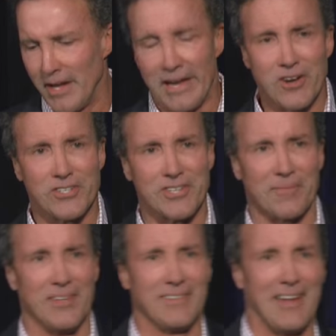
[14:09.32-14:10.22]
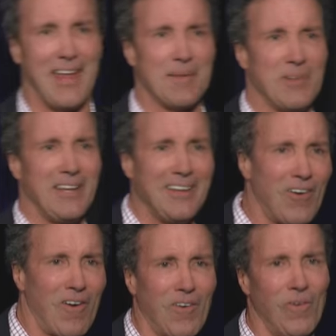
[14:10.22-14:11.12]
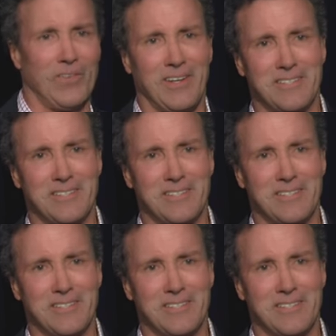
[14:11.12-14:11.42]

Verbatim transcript: Here's something that happened in our own